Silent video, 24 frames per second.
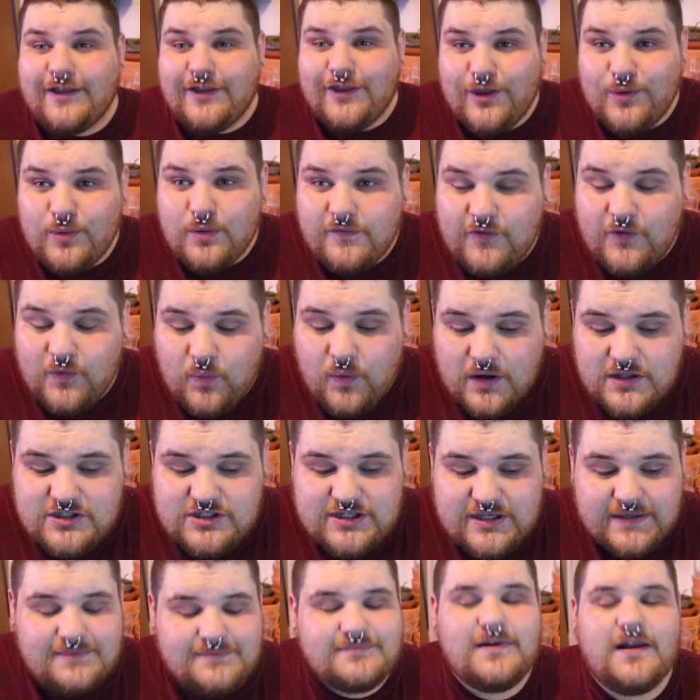Feel free to
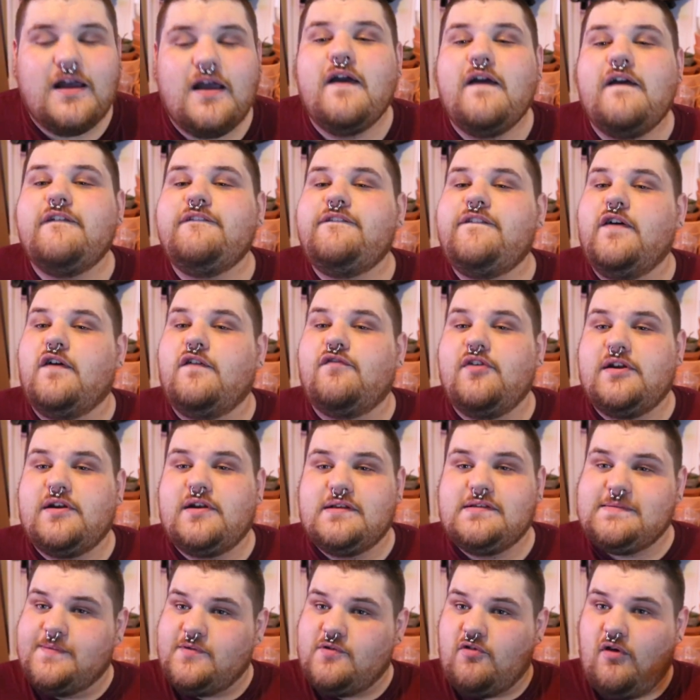subscribe and join
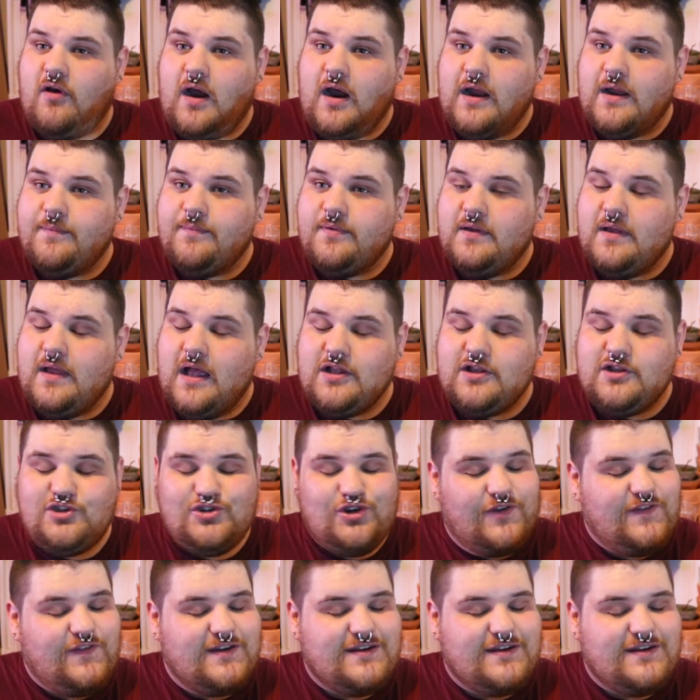the Deathly Cult.